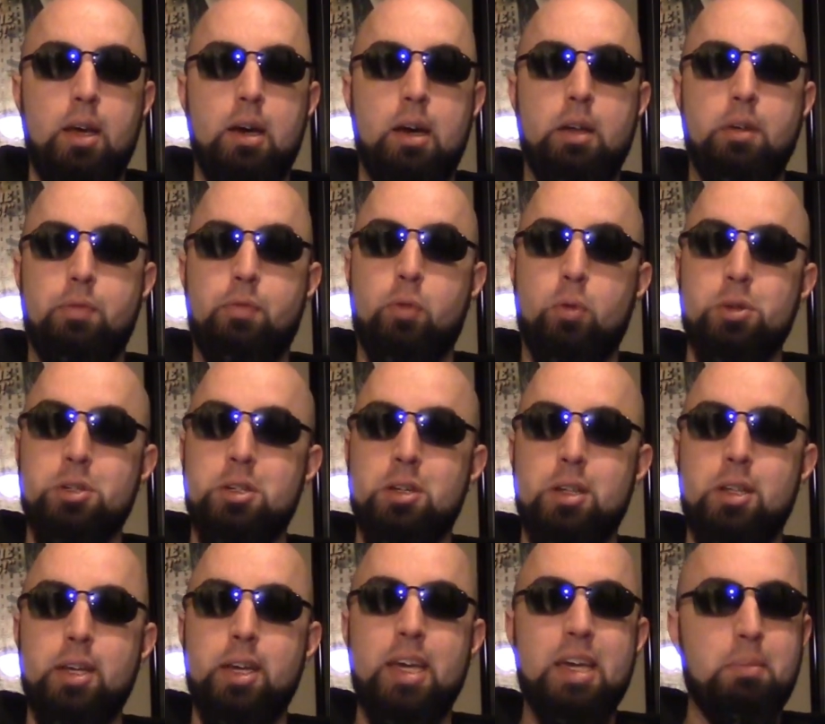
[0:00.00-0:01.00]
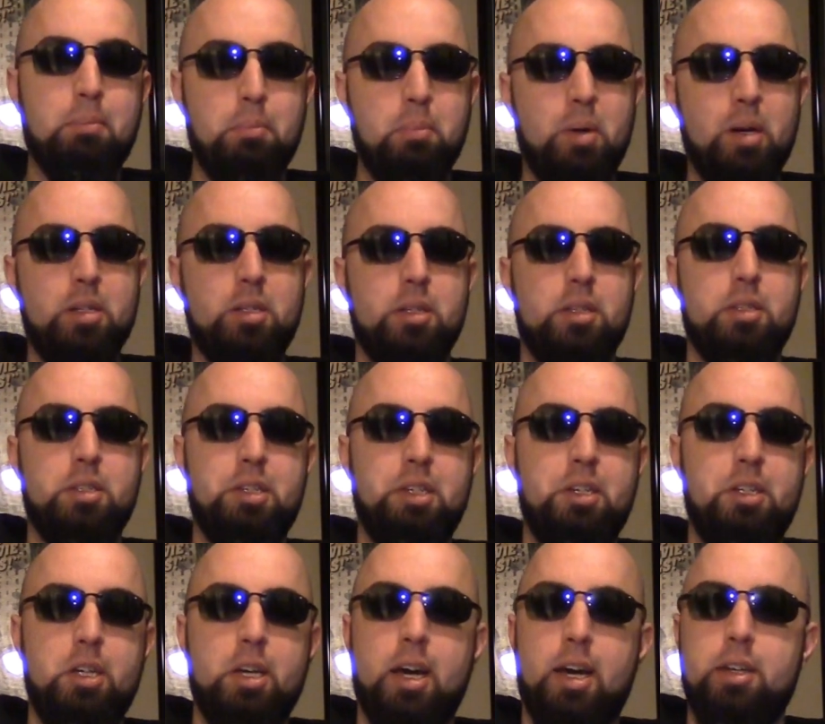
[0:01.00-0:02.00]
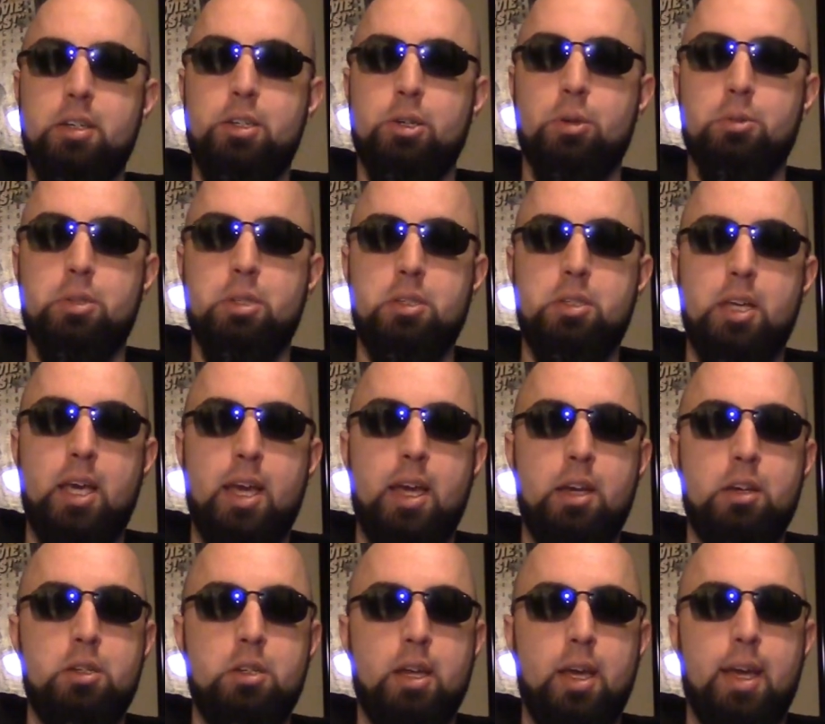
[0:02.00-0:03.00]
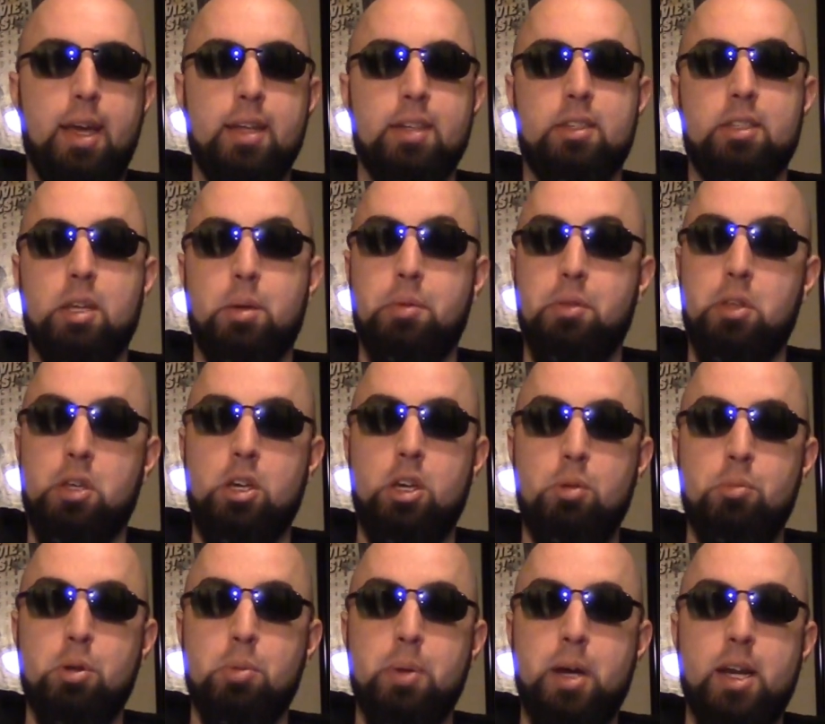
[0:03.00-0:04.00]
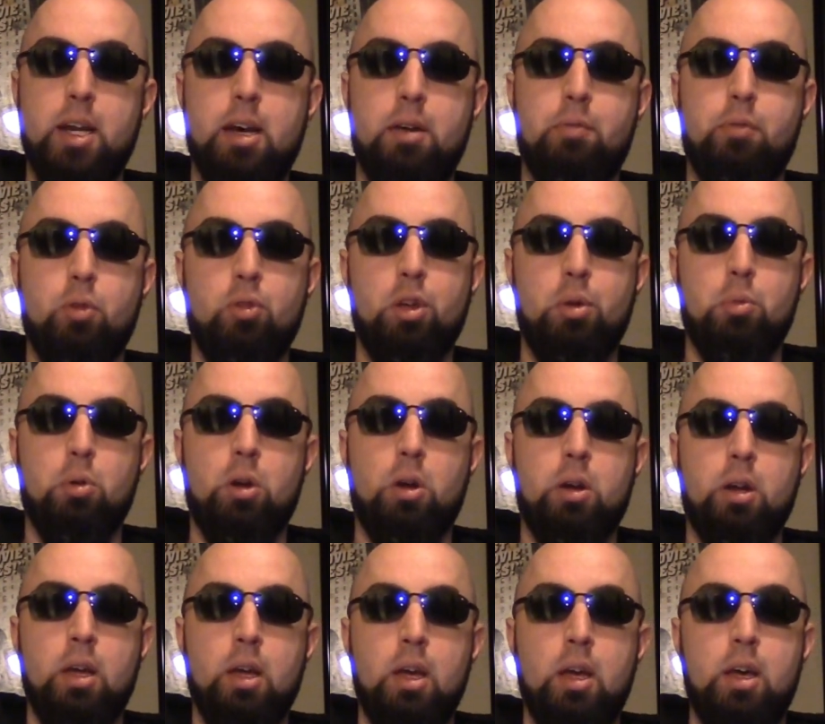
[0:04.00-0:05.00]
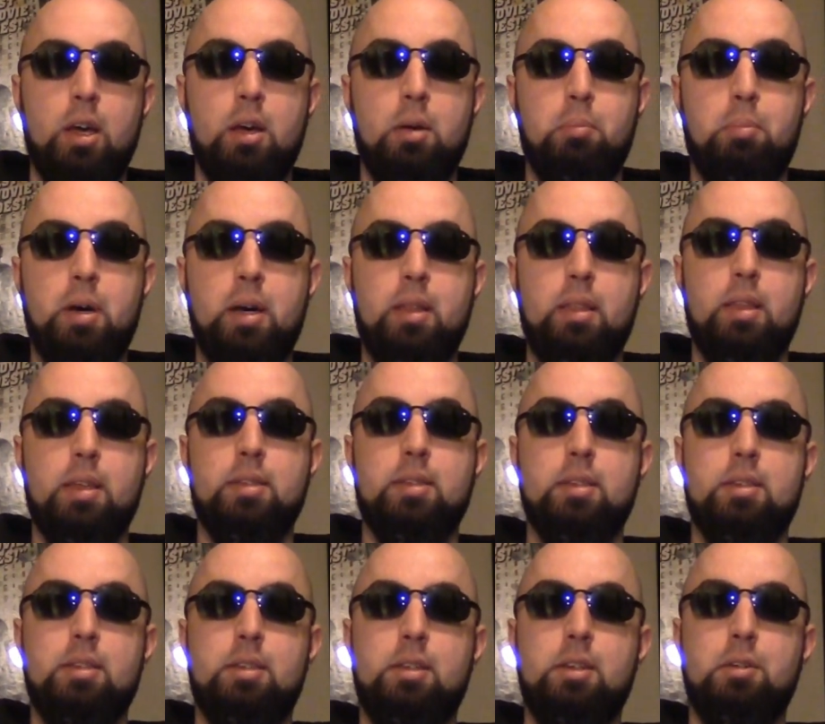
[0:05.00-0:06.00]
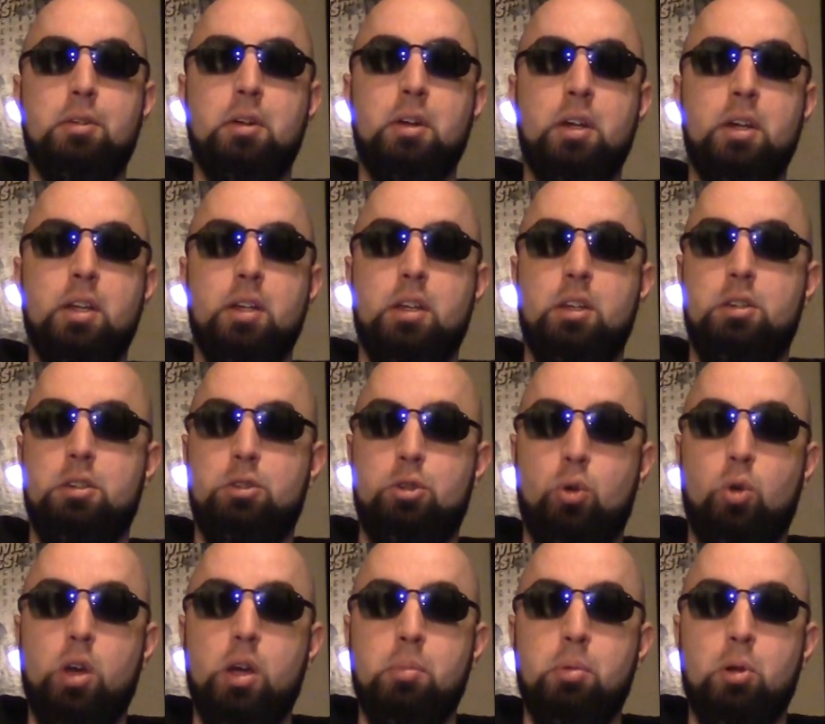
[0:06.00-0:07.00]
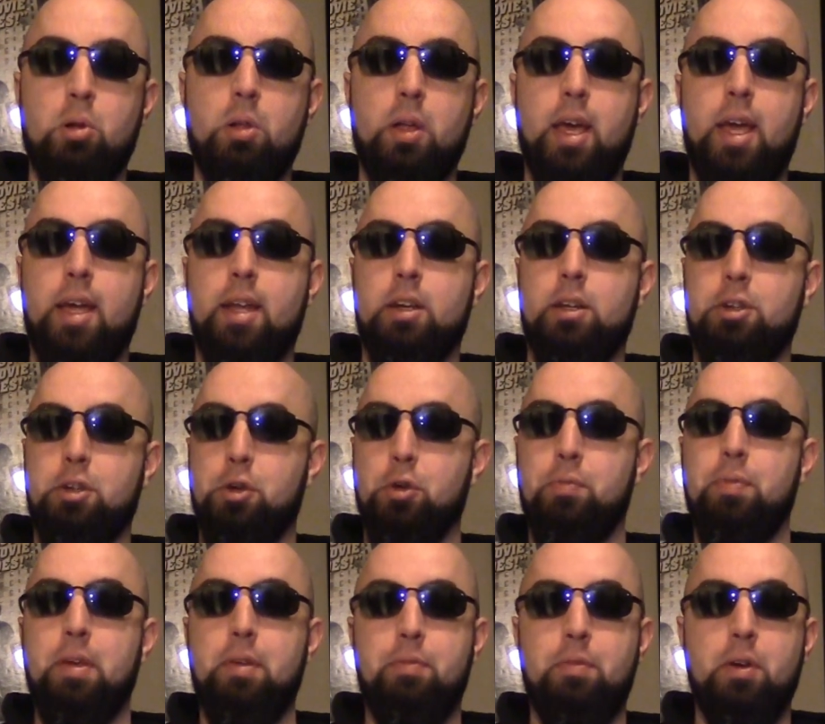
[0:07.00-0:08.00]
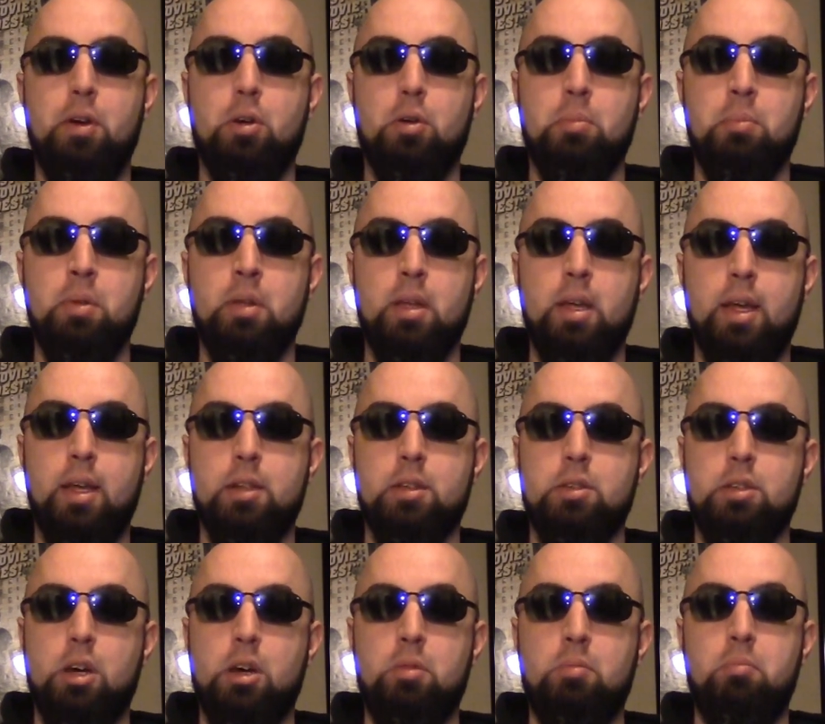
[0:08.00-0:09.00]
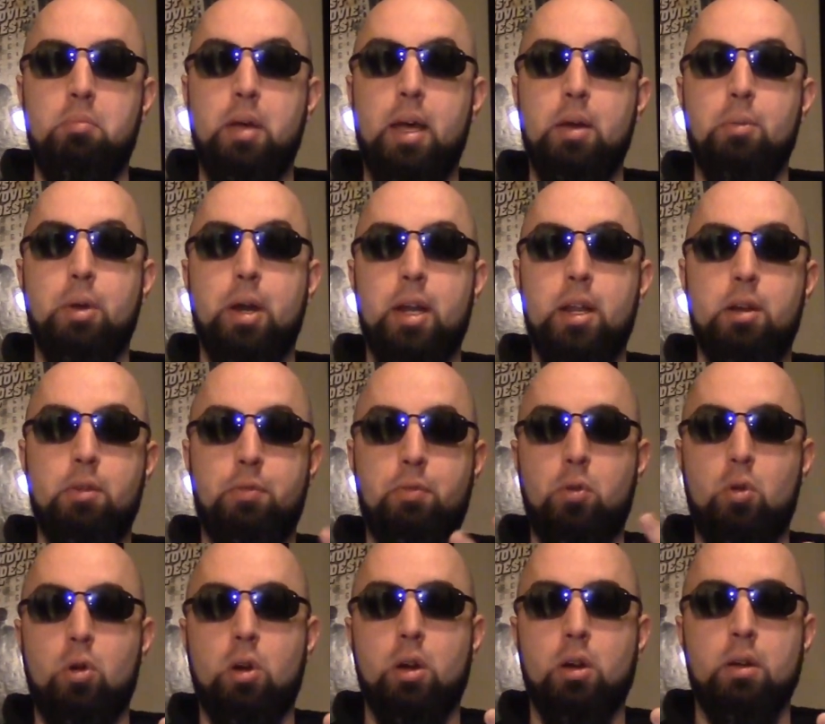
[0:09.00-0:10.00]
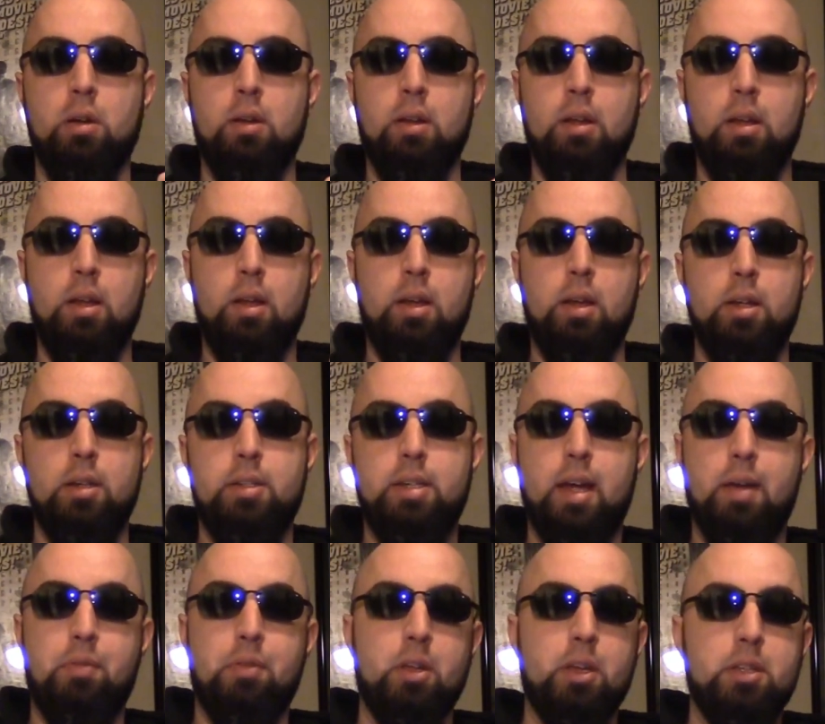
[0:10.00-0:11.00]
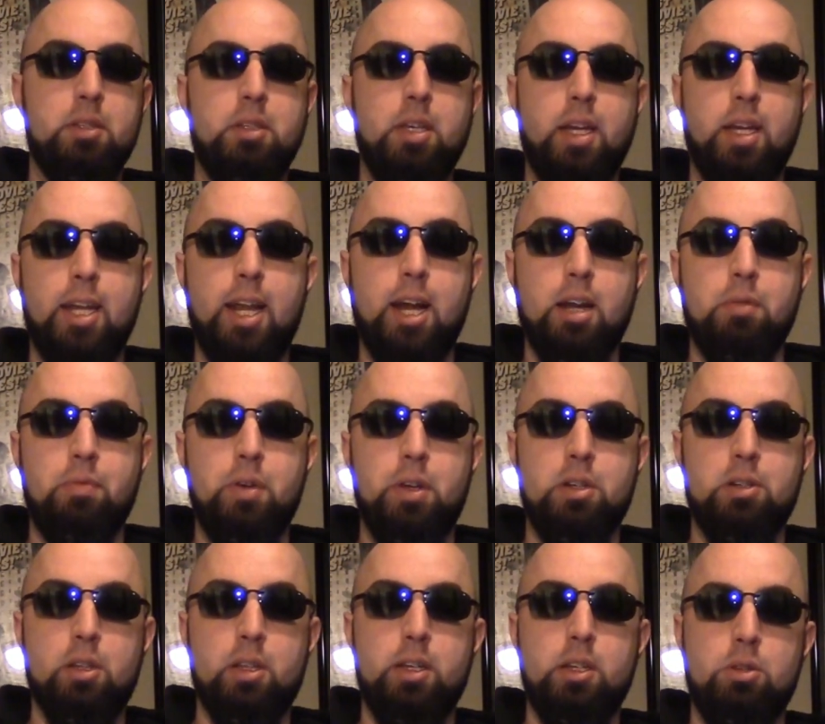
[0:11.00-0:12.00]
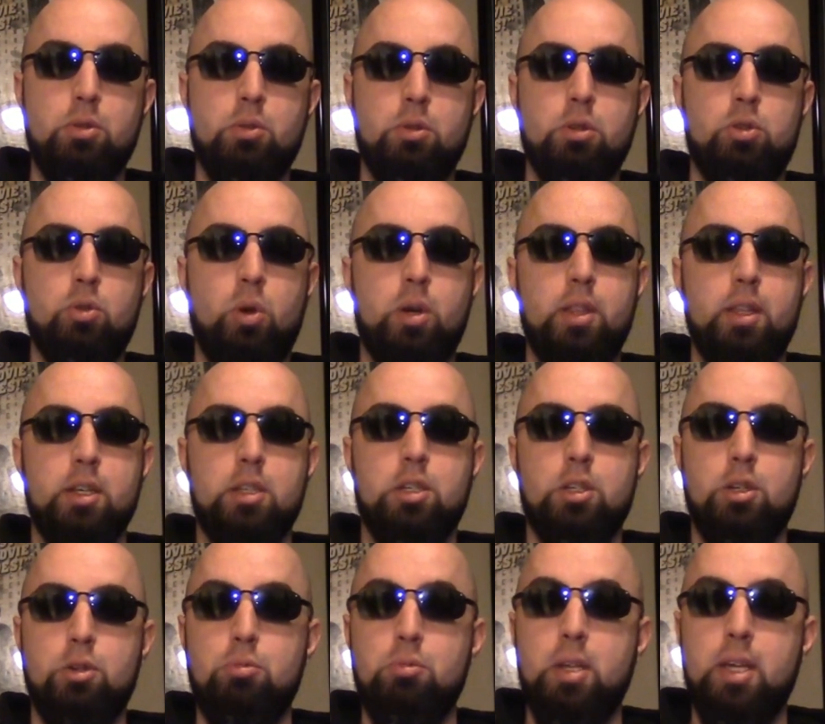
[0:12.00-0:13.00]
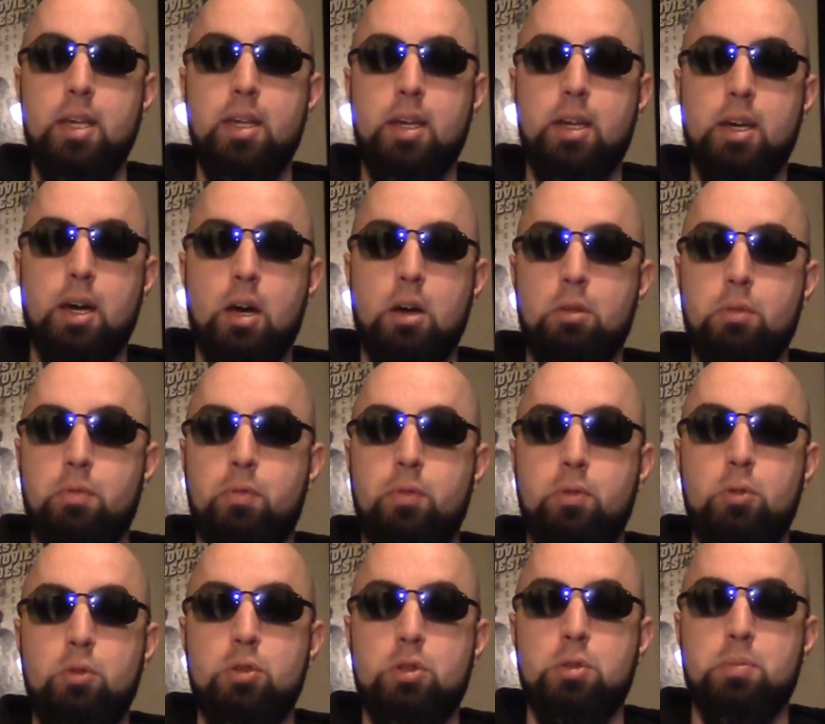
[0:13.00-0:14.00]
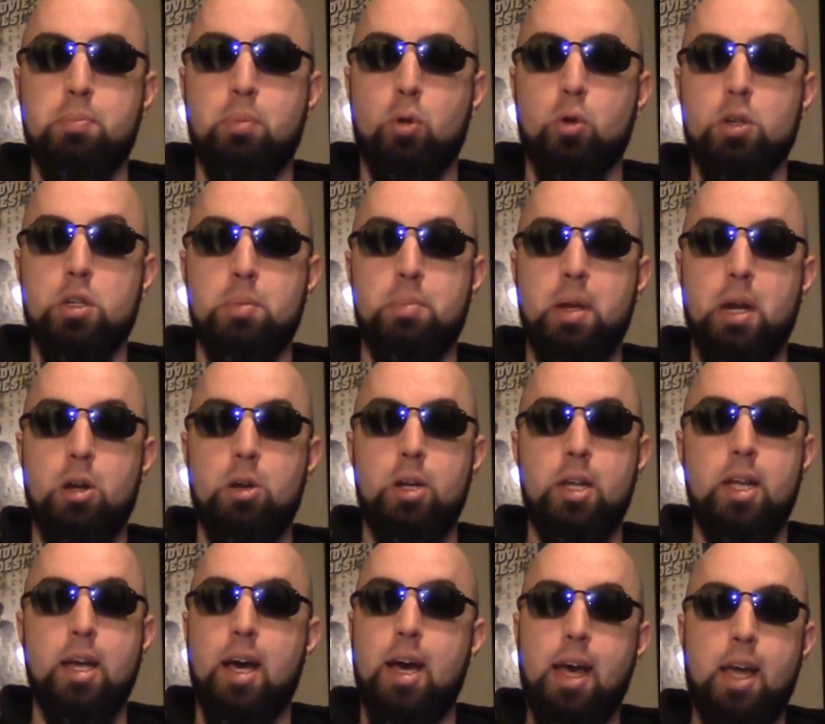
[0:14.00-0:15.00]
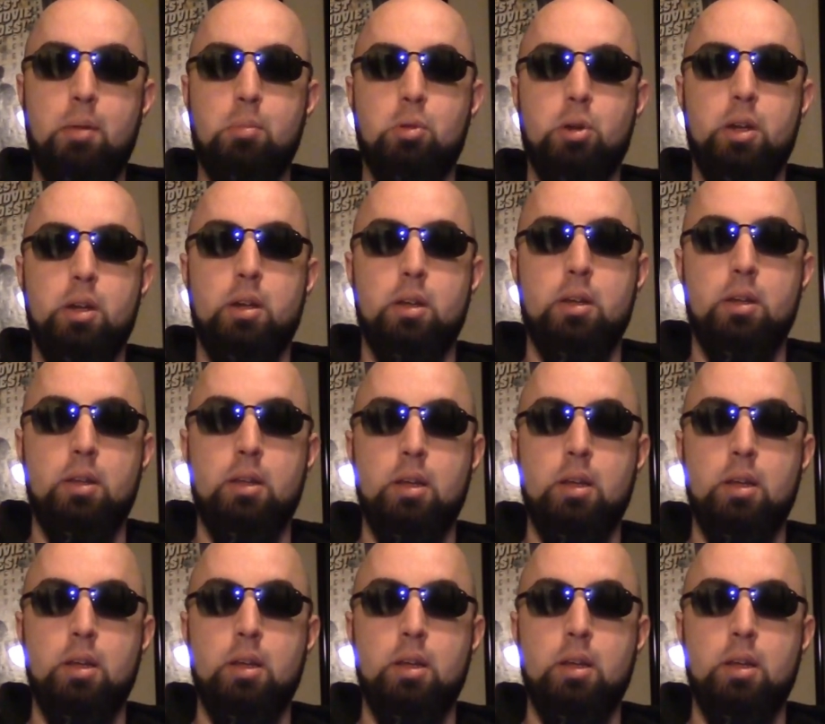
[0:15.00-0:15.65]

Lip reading: Unfortunately, much of the CGI shows its age, and some of the humor might not fully work, but this is still an enjoyable and goofy film, and so I rated a 4. Definitely seek it out eventually to enjoy this unique Kung Fu sports parody hybrid.